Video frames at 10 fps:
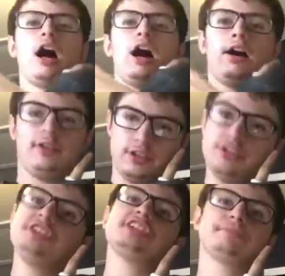
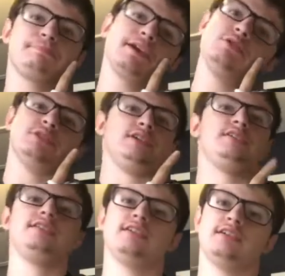
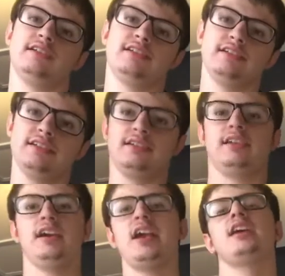undisputed
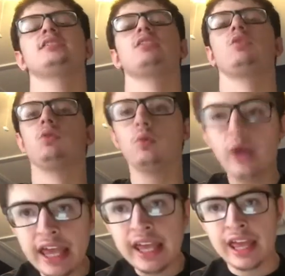and
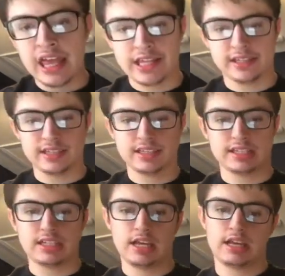
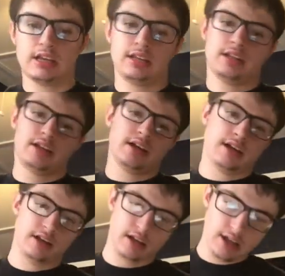wins
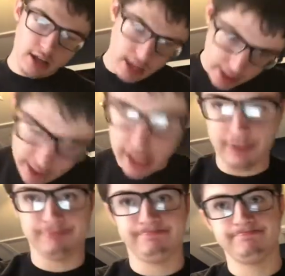again.
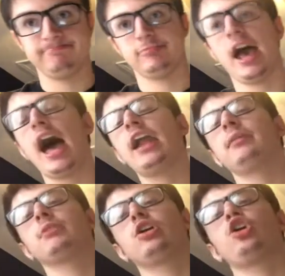
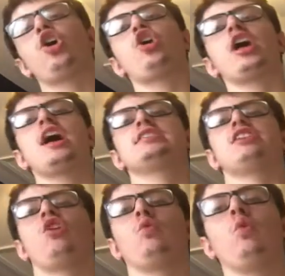Adam Cole is
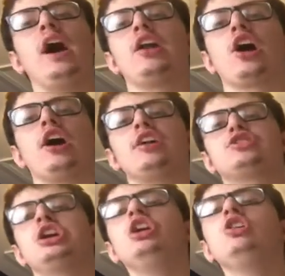a winner.
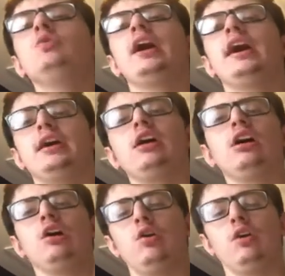2
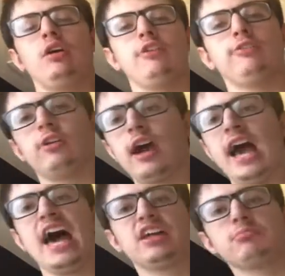0 for
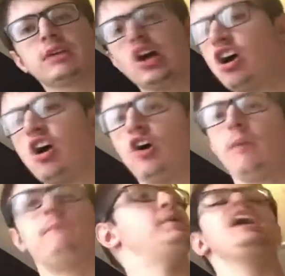Adam Cole,
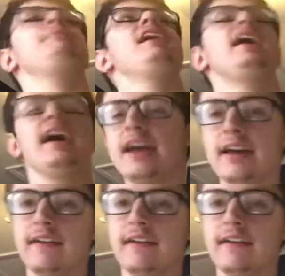baby!